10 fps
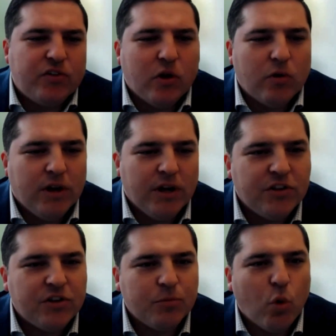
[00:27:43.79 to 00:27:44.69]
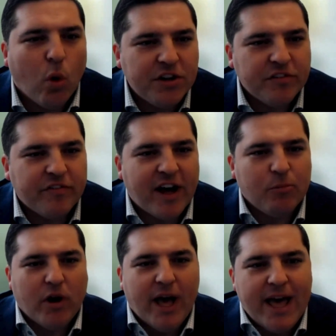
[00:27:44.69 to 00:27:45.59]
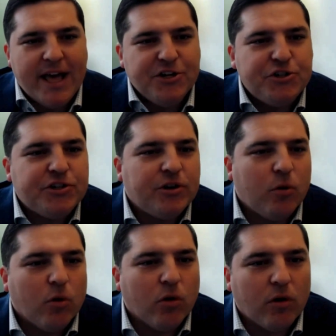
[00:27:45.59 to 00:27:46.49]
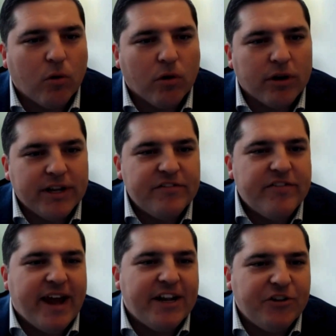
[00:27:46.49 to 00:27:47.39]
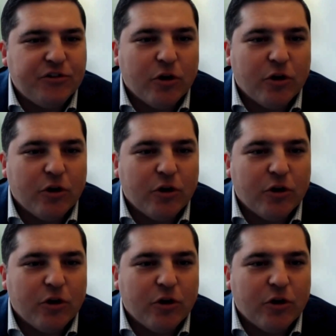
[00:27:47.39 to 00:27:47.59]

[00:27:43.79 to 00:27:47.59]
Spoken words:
So some quantifiable edge or advantage.